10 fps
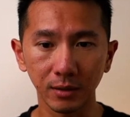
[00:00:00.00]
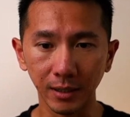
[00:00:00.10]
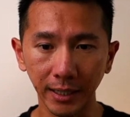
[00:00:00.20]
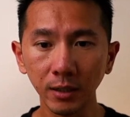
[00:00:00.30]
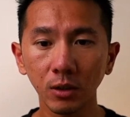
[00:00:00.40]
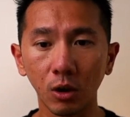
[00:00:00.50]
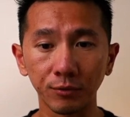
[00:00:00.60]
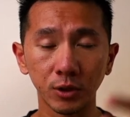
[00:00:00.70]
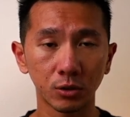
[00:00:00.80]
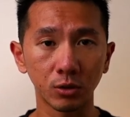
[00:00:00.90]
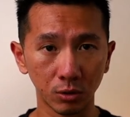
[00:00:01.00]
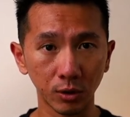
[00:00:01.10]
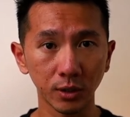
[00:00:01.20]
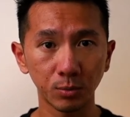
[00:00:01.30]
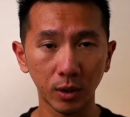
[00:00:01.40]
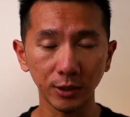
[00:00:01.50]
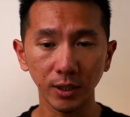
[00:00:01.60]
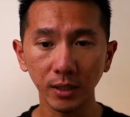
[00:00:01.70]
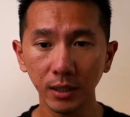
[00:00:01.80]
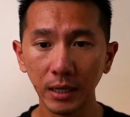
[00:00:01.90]
the link of to, to this
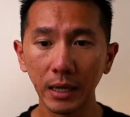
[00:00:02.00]
project,